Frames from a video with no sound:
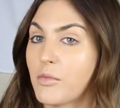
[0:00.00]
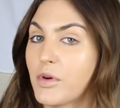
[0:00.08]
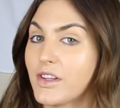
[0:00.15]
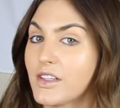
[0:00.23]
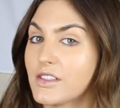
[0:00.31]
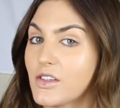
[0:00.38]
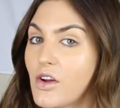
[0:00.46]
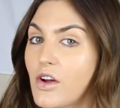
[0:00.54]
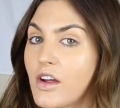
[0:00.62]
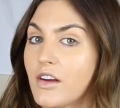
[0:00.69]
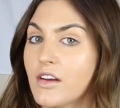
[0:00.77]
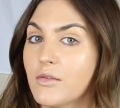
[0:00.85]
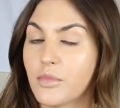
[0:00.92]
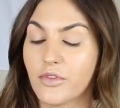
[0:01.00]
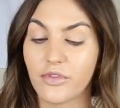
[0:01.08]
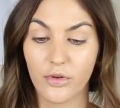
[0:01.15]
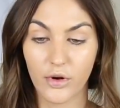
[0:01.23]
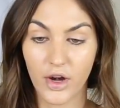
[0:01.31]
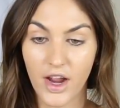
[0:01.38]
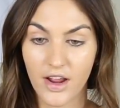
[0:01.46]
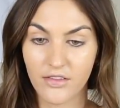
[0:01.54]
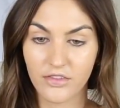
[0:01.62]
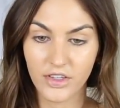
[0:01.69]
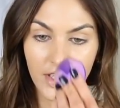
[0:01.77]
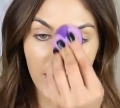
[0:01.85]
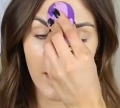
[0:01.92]
to put this on before
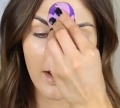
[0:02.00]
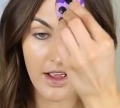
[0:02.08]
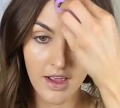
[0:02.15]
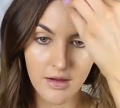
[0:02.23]
every